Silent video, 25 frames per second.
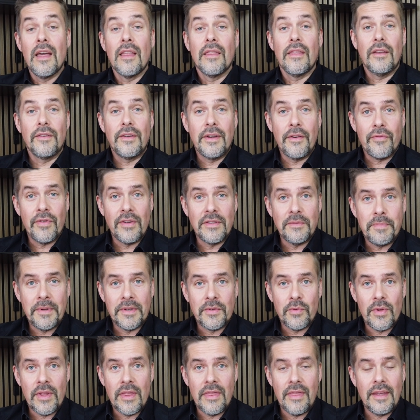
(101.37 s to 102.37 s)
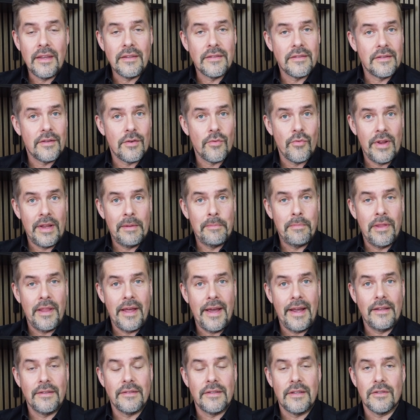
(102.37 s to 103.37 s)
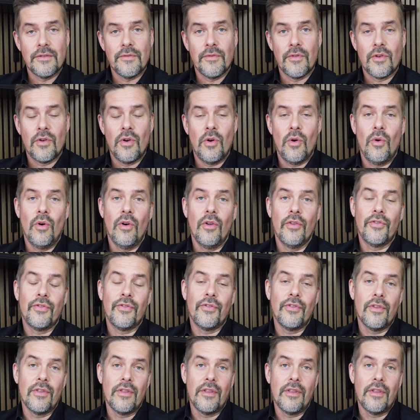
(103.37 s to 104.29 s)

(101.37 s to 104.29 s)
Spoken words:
The difference between these three planes is, of course,